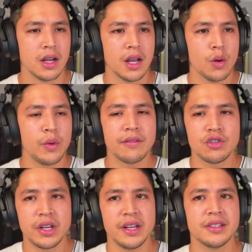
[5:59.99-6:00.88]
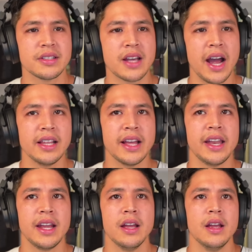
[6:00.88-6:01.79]
we have Jesus
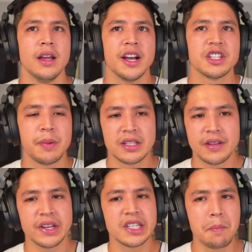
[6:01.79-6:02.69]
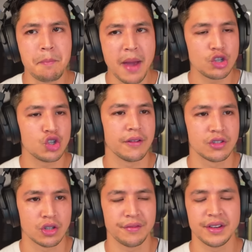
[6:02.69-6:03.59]
highlighting a specific dimension of
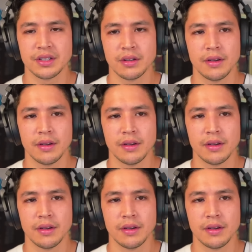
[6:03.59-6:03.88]
service.